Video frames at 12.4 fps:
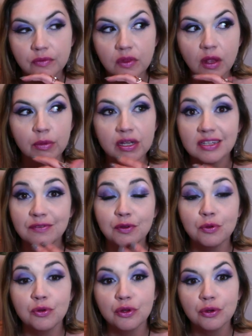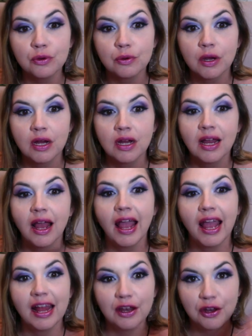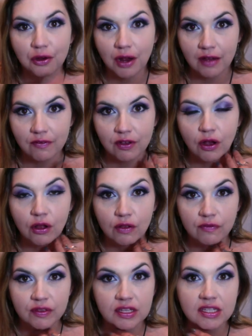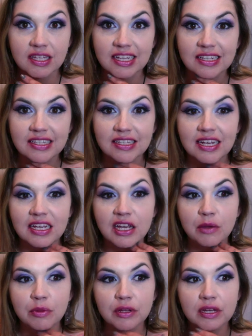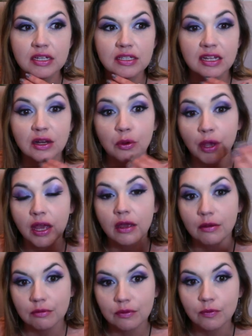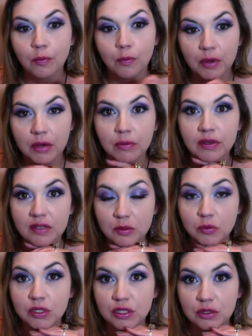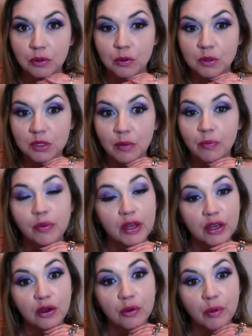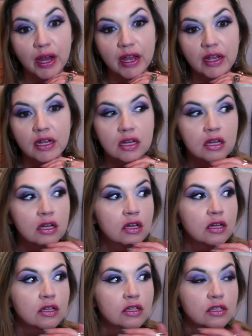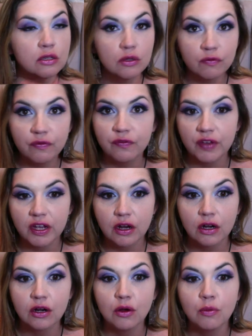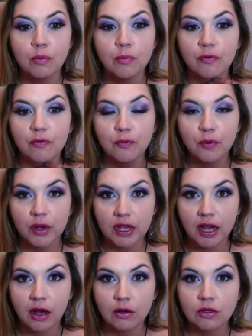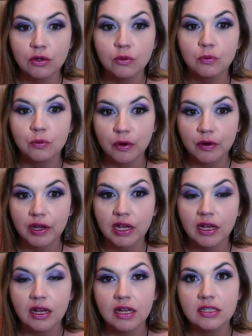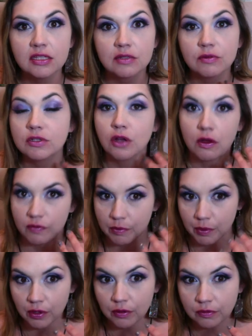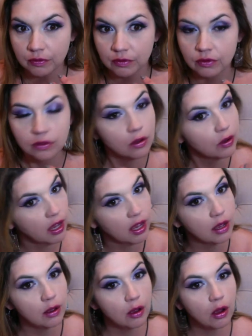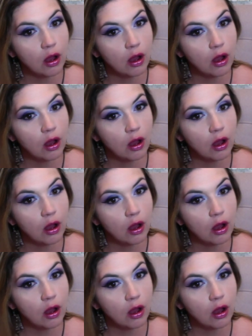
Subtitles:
Because if you do, and you're having all of these things taking place, then okay, maybe someone's thrown something your way. So don't fear. Don't freak out. Don't worry. It's resolvable. Okay?